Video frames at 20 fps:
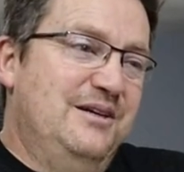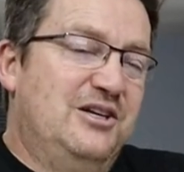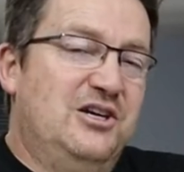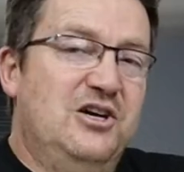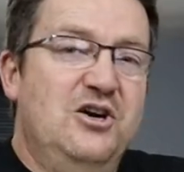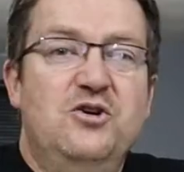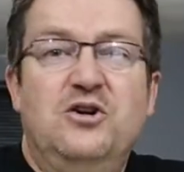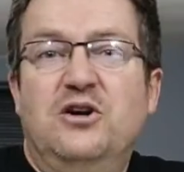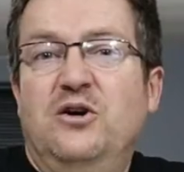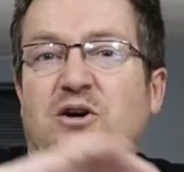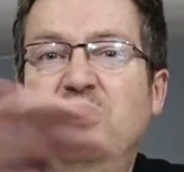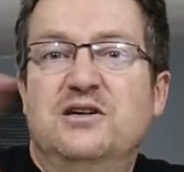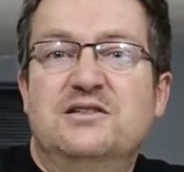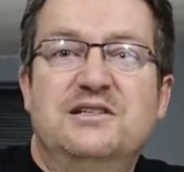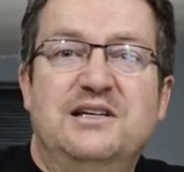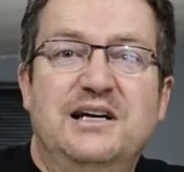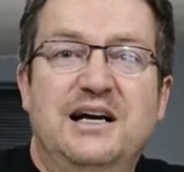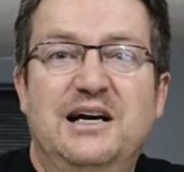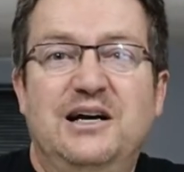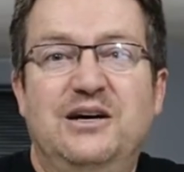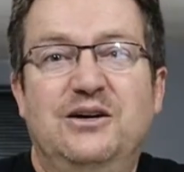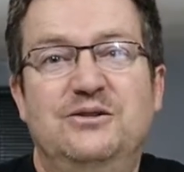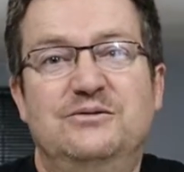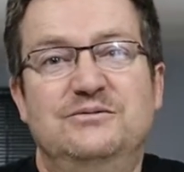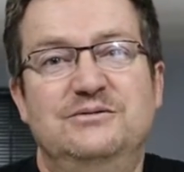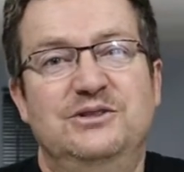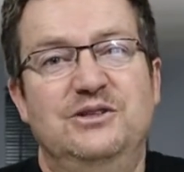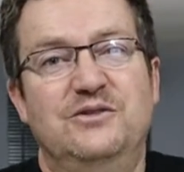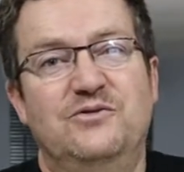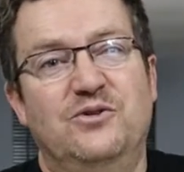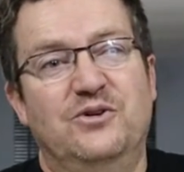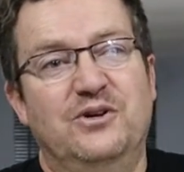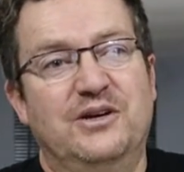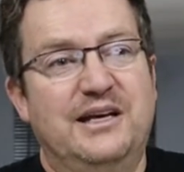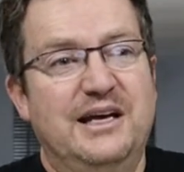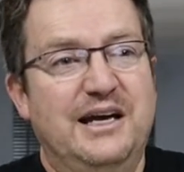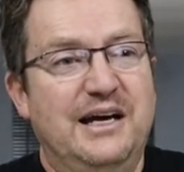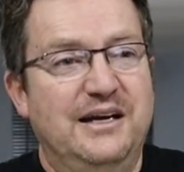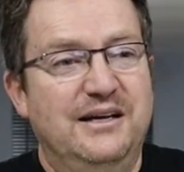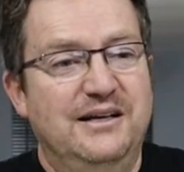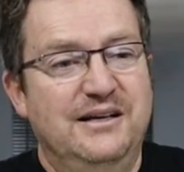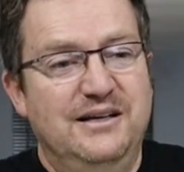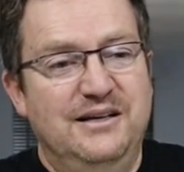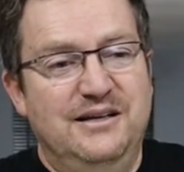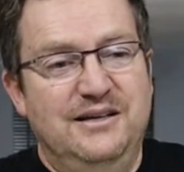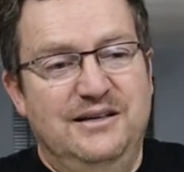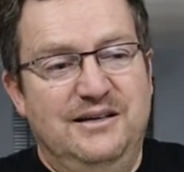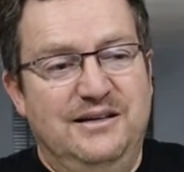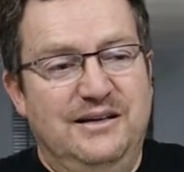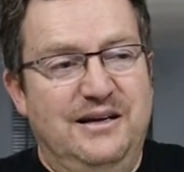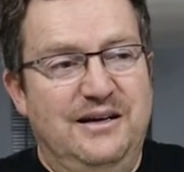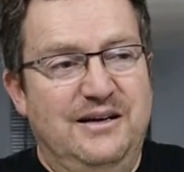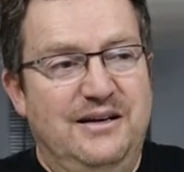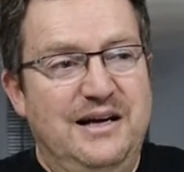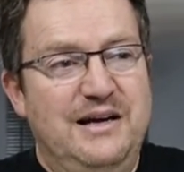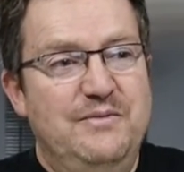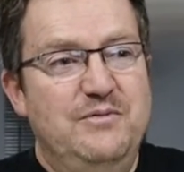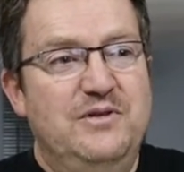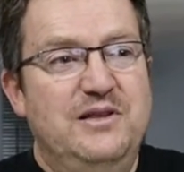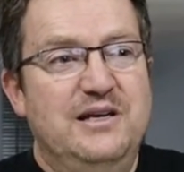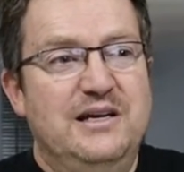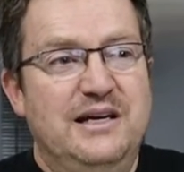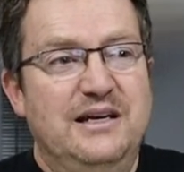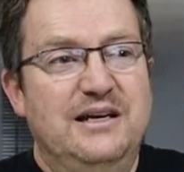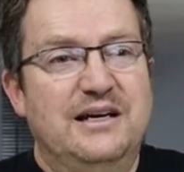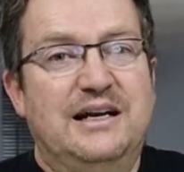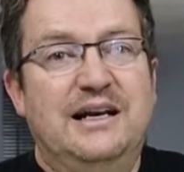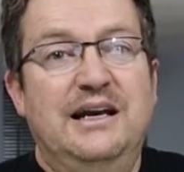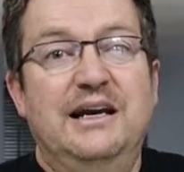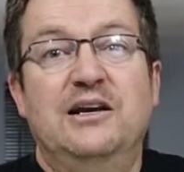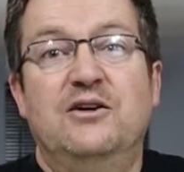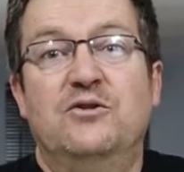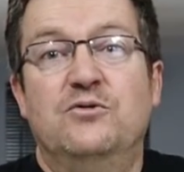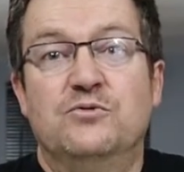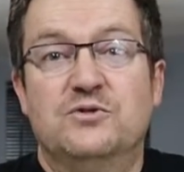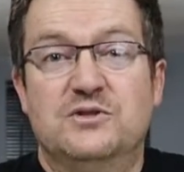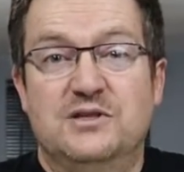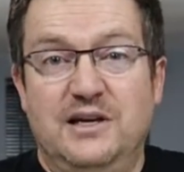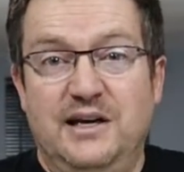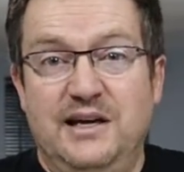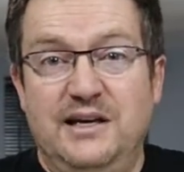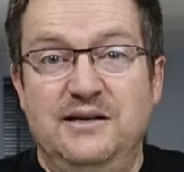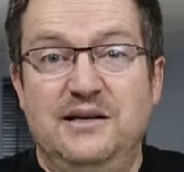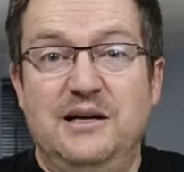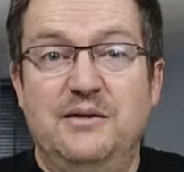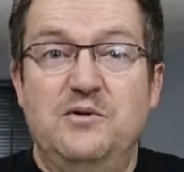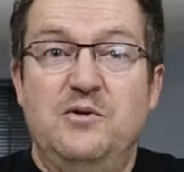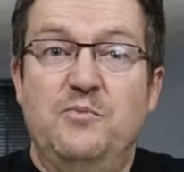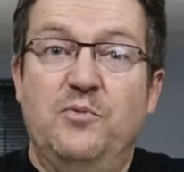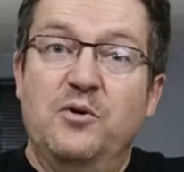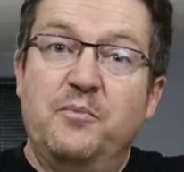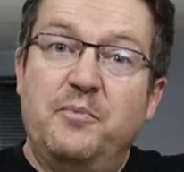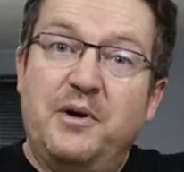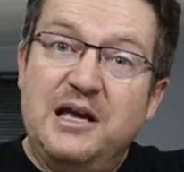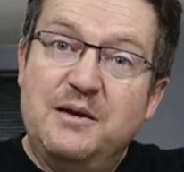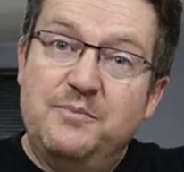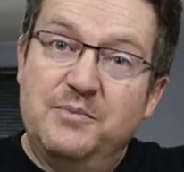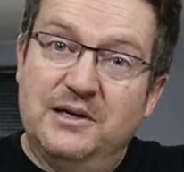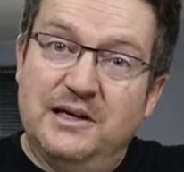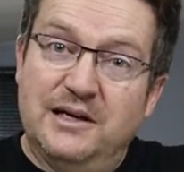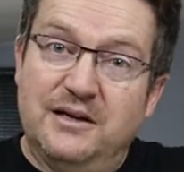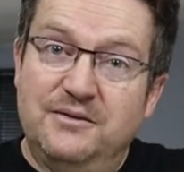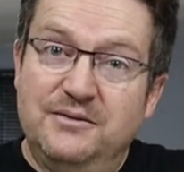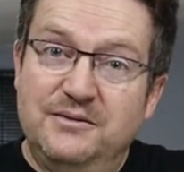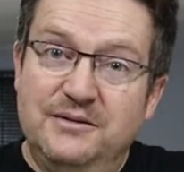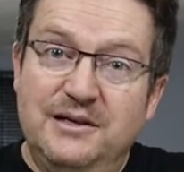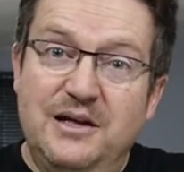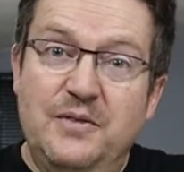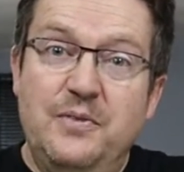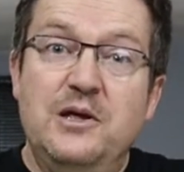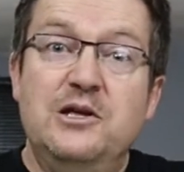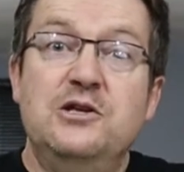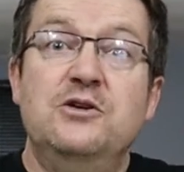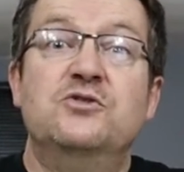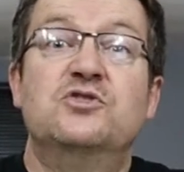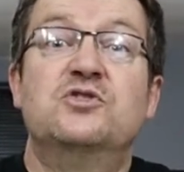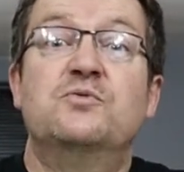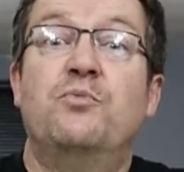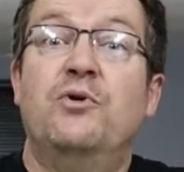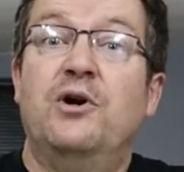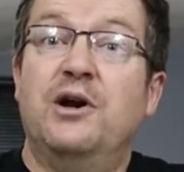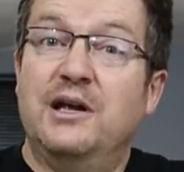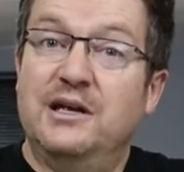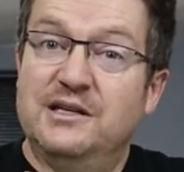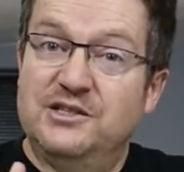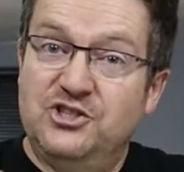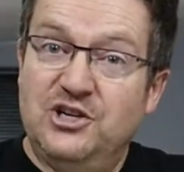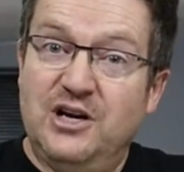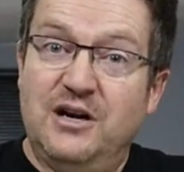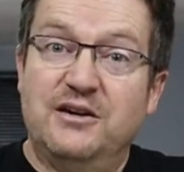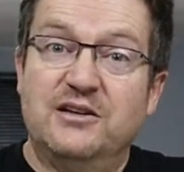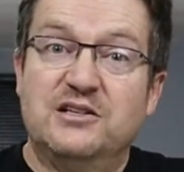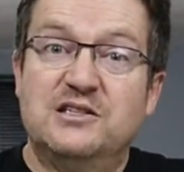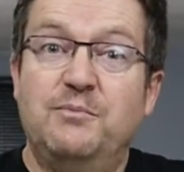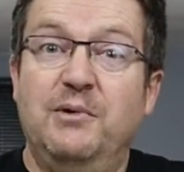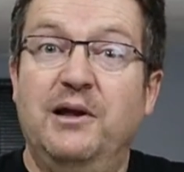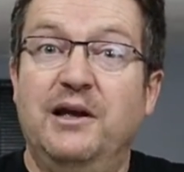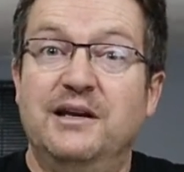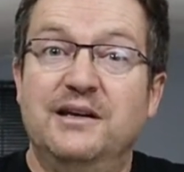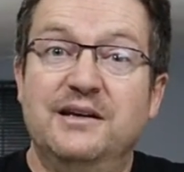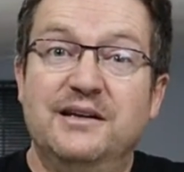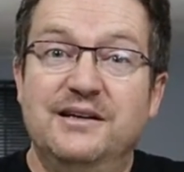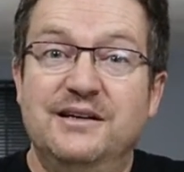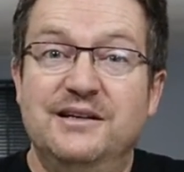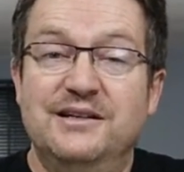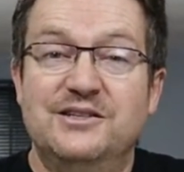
cocoa husk out, you've got to get everything in a clinical state, and you put paper down and then you spray, as Jad explained.